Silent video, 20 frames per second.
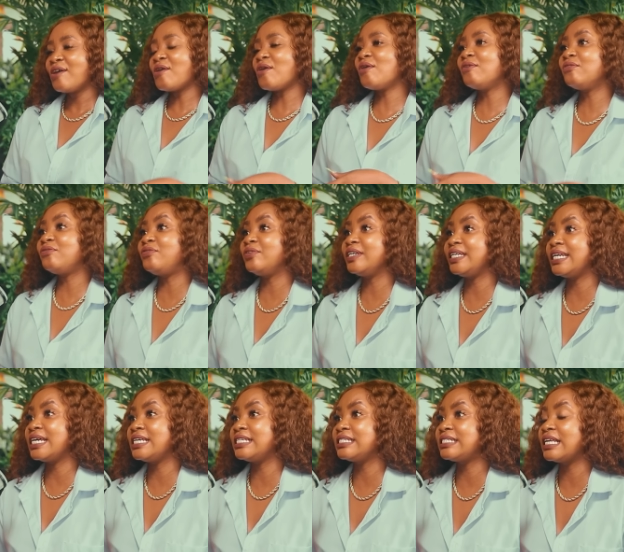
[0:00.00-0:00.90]

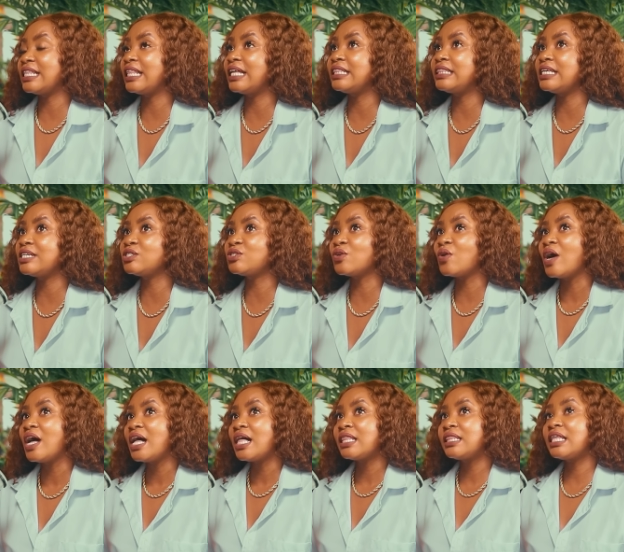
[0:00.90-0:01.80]
confidence and that thing. So
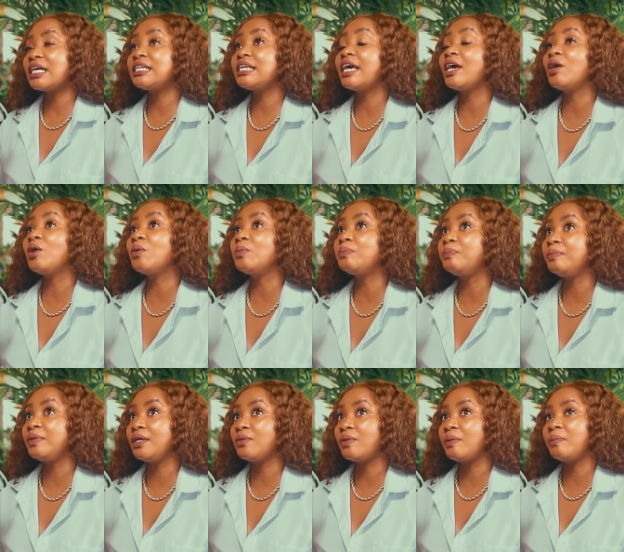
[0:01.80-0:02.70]
that helped
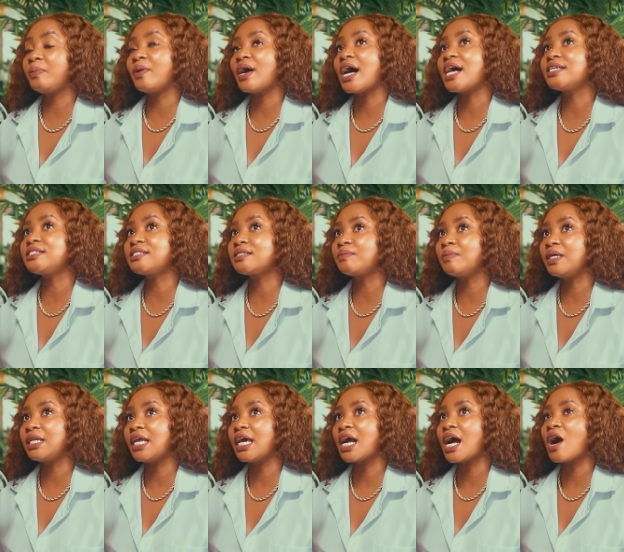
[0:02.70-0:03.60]
me when people ask
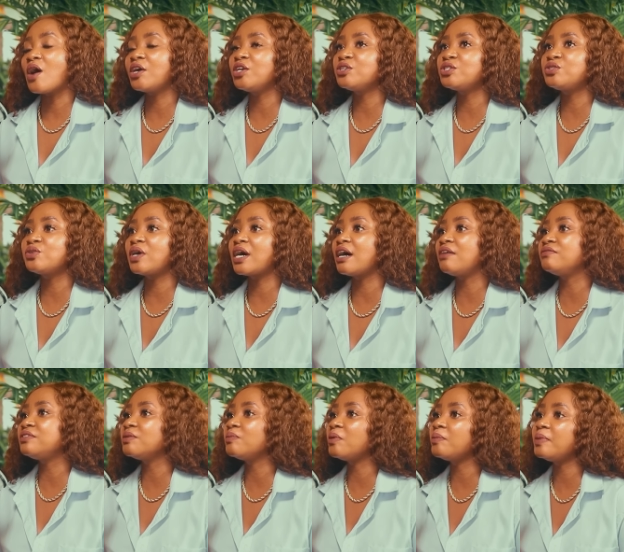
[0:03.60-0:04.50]
me like, how are you so
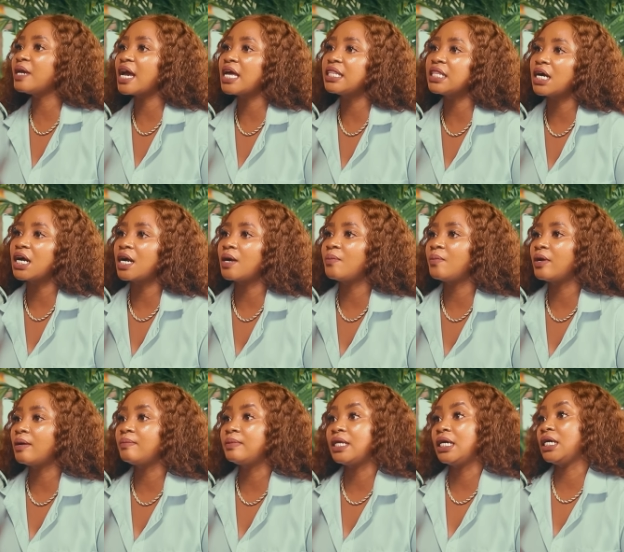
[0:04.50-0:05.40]
comfortable behind the
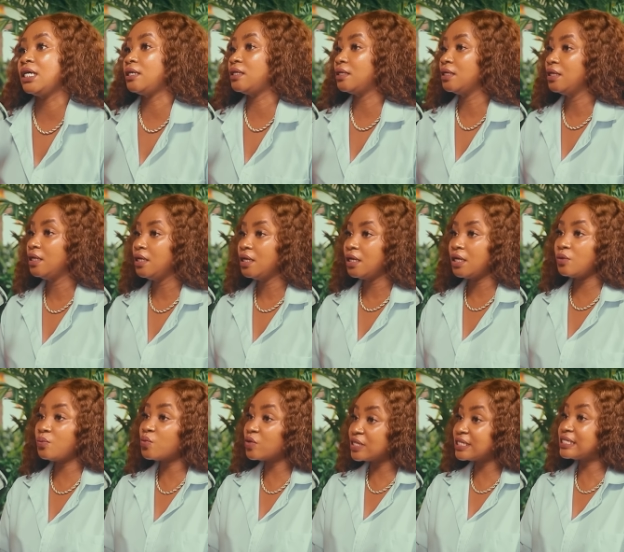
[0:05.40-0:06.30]
camera? I'm like,
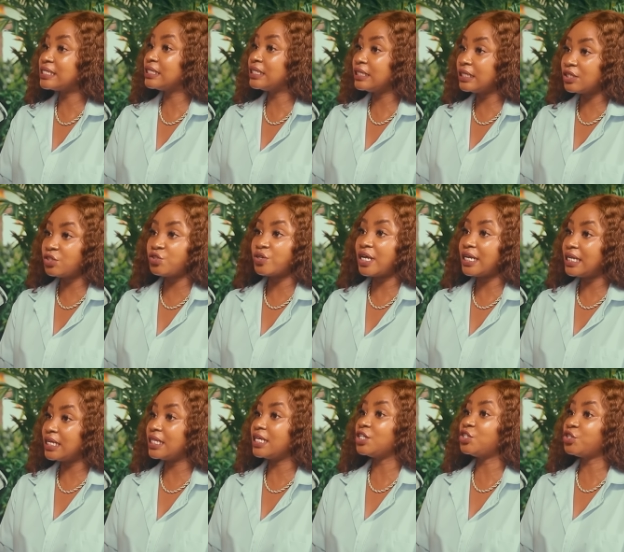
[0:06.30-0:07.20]
it was
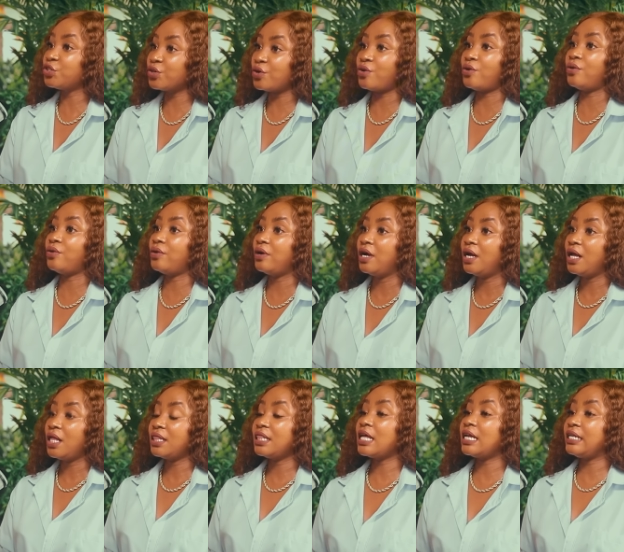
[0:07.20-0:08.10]
literally the show
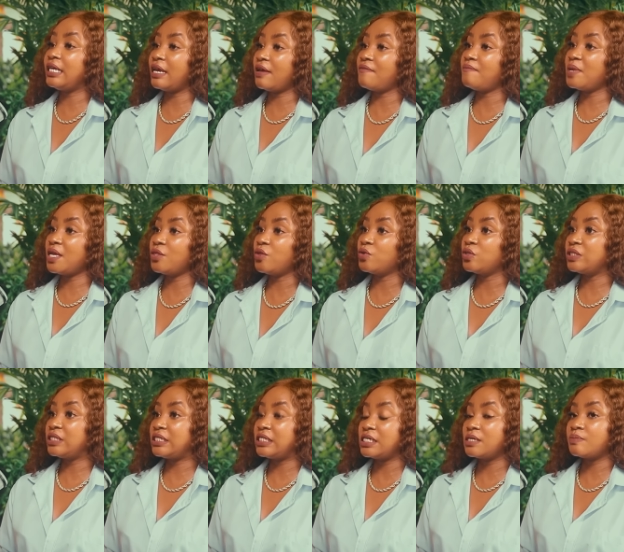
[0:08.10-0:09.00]
that gave me
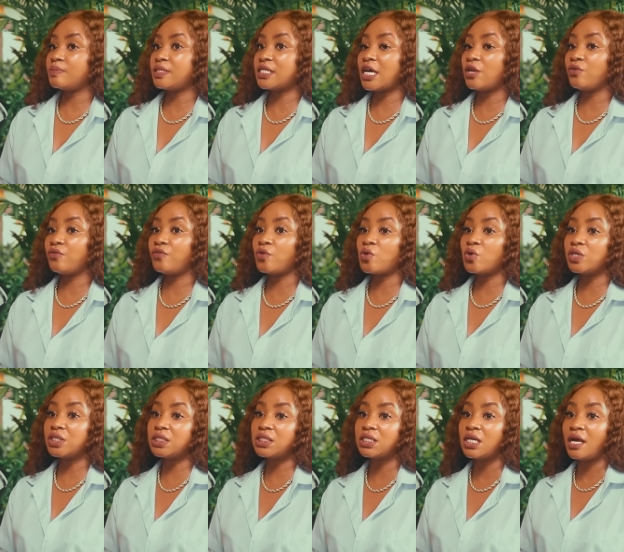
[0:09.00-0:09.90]
those tips. And of
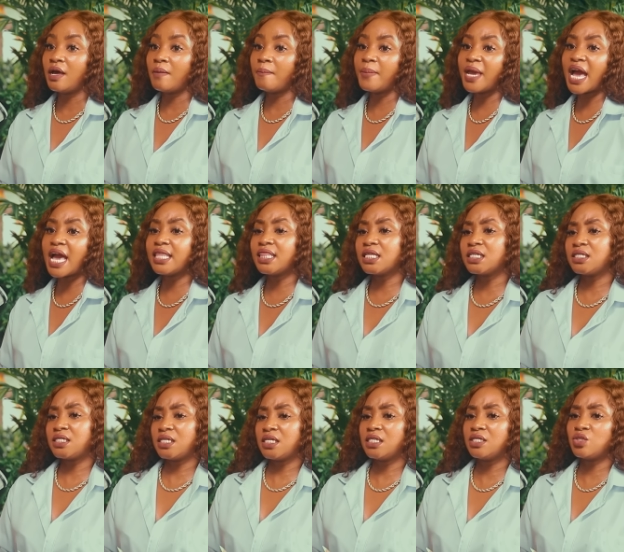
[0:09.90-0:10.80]
course, behind the
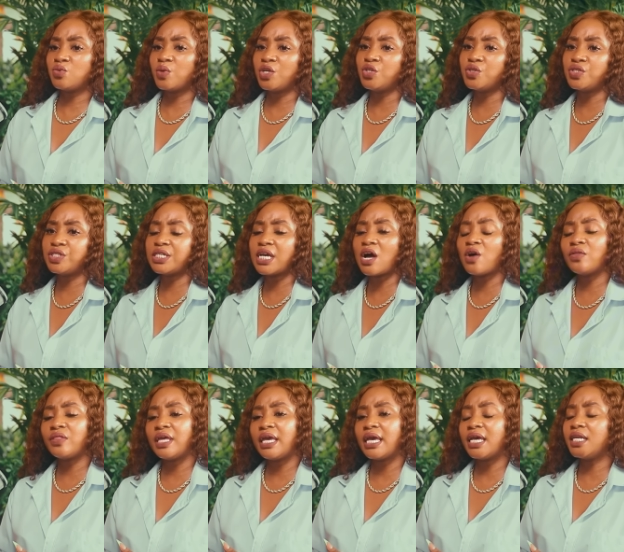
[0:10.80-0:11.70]
scenes, when you see how
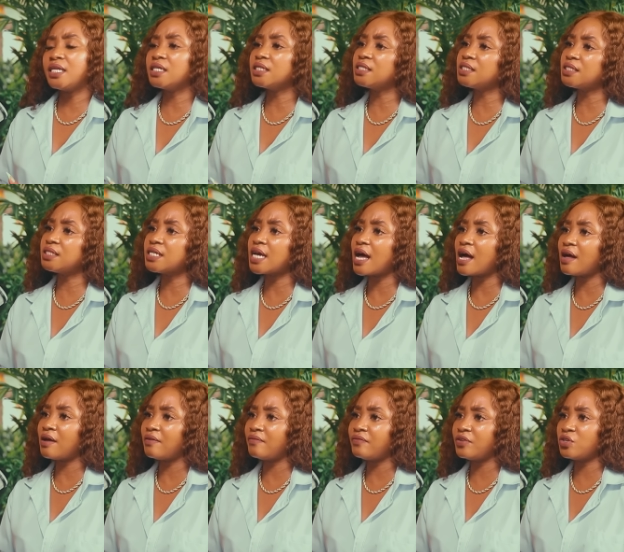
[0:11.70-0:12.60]
they edit
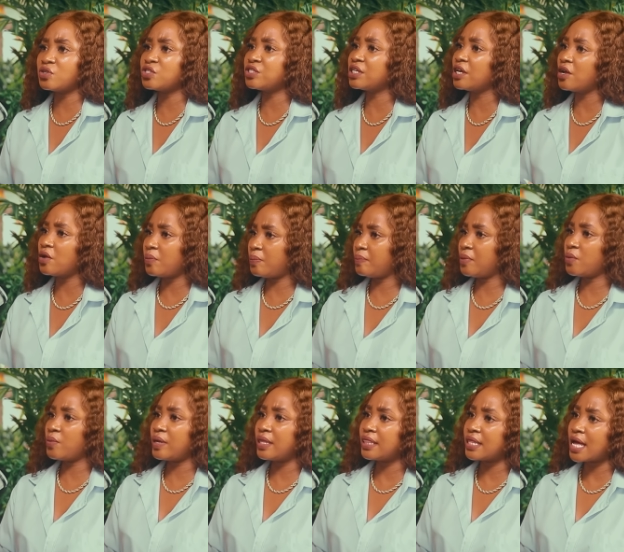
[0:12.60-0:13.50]
stuff, it also helped me
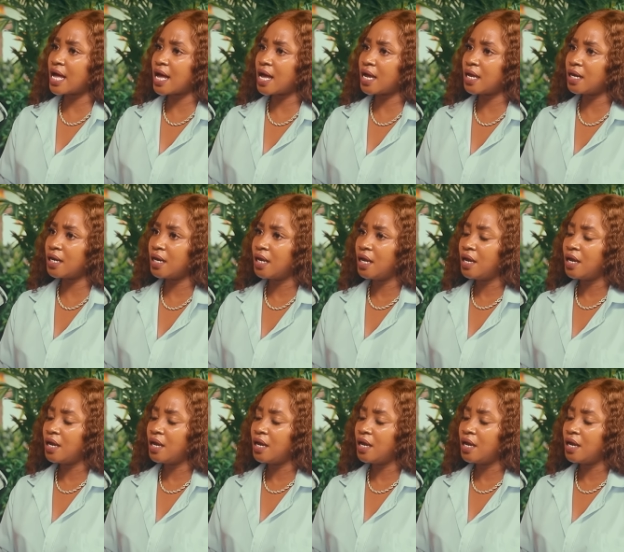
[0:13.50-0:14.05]
with that,